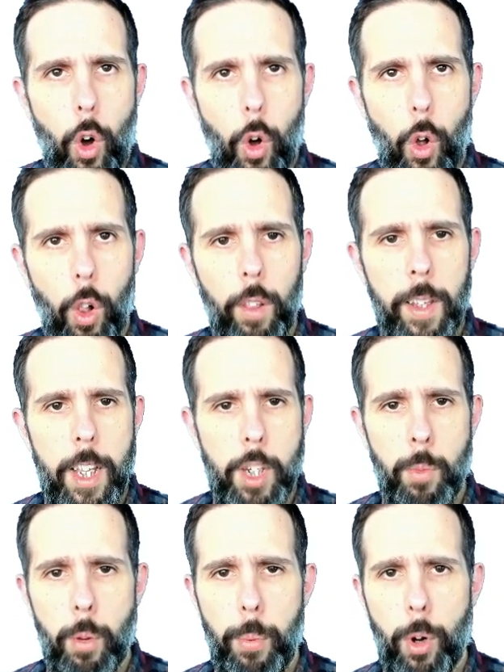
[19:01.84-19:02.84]
Only a
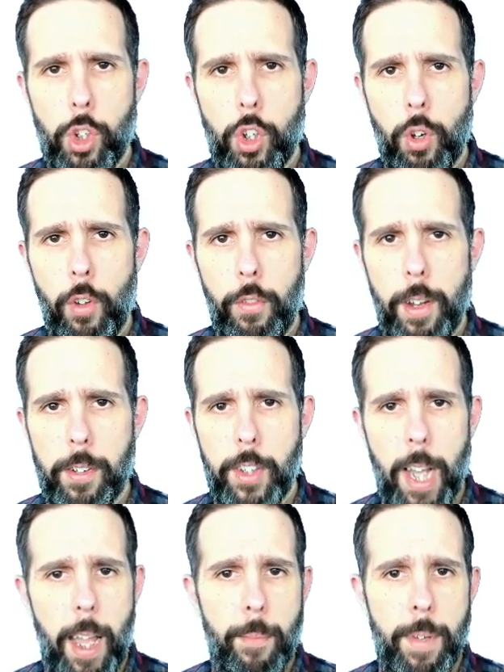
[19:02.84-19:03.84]
small portion of their
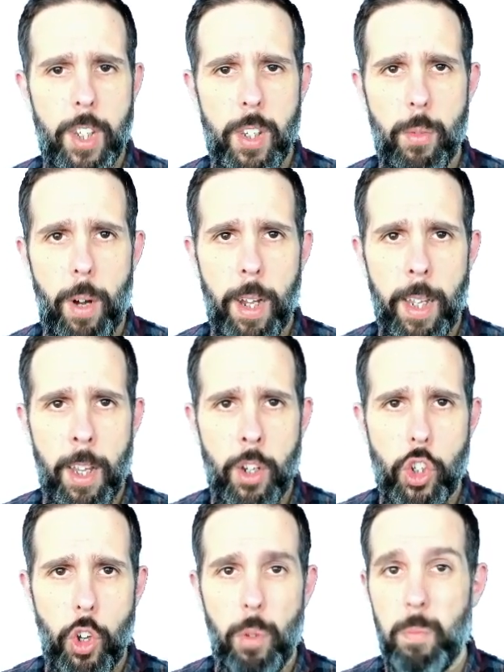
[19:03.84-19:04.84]
time is ranking,
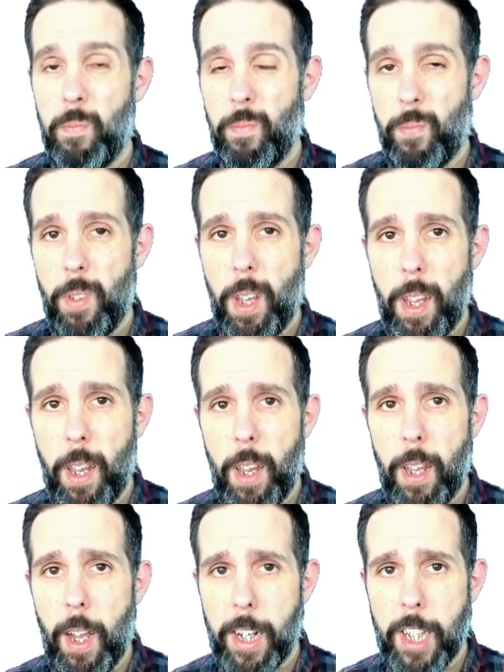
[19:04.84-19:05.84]
so
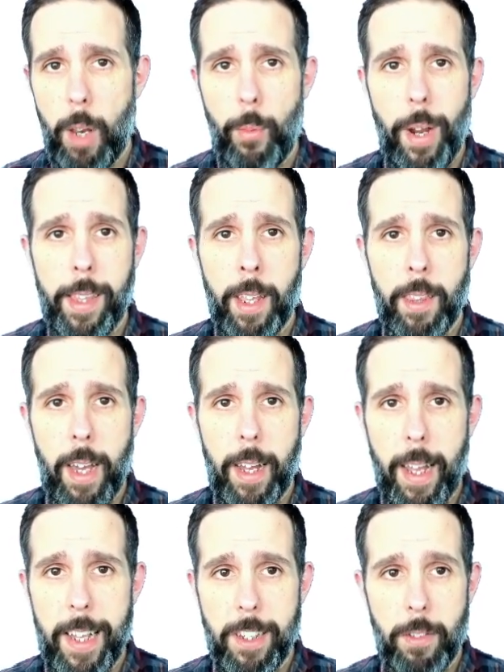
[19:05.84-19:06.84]
accelerating that
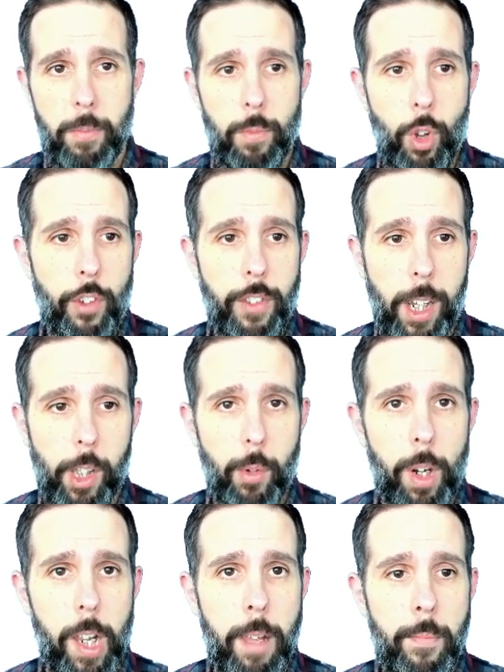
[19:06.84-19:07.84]
has no effect
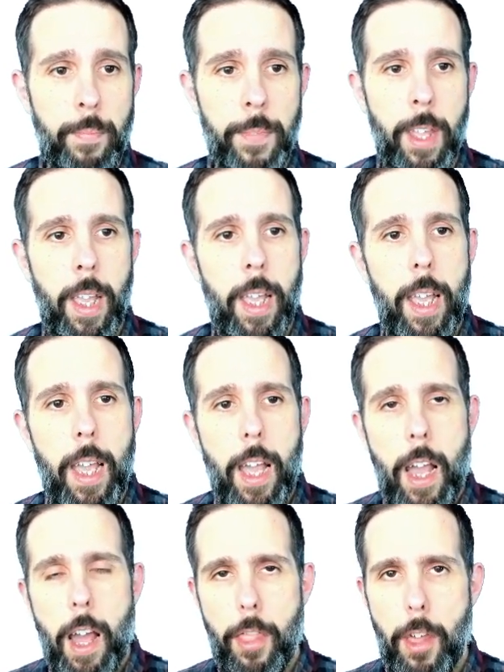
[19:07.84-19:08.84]
really.
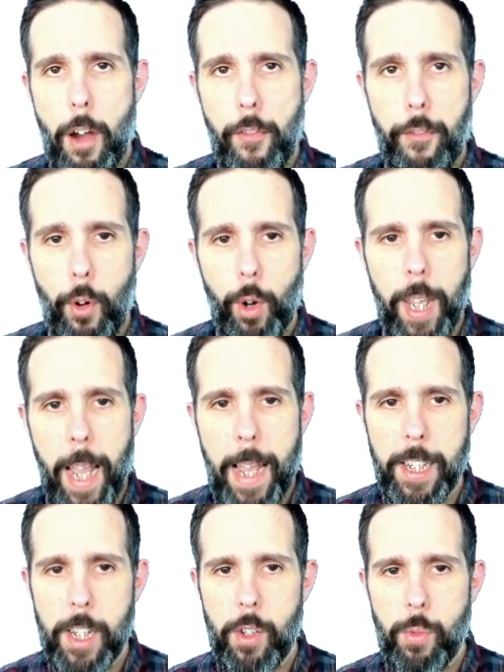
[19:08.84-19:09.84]
There are 4
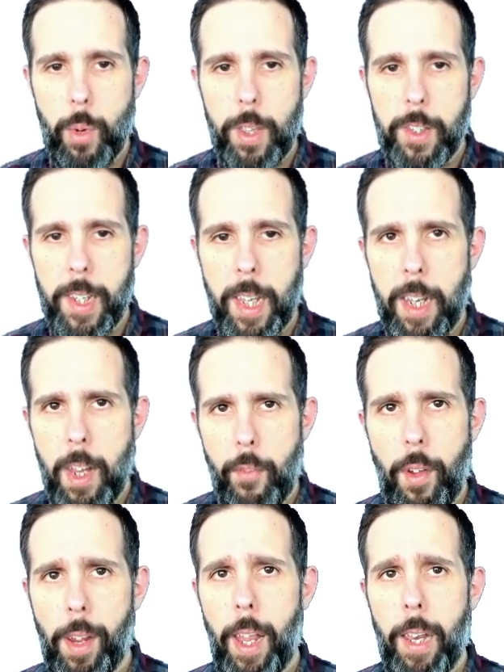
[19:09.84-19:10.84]
cases with
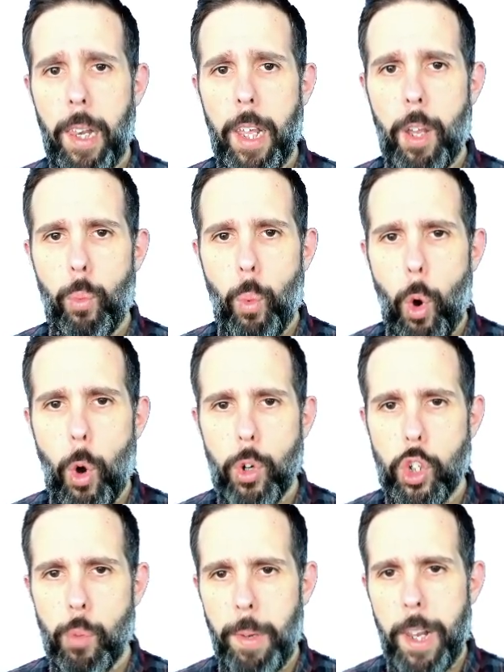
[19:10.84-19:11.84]
significantly worse
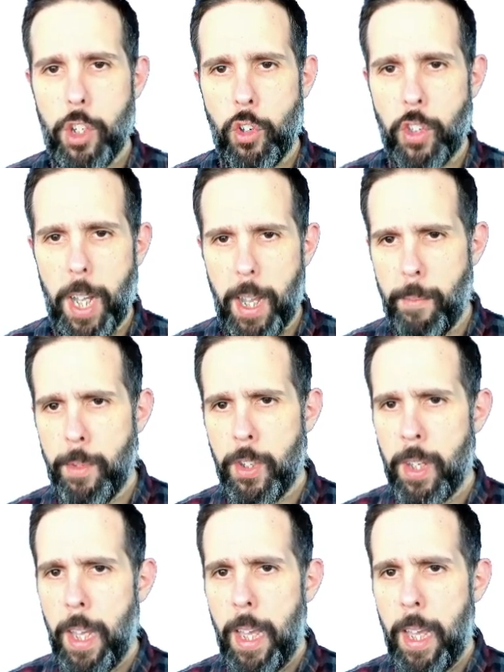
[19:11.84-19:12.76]
compilation times,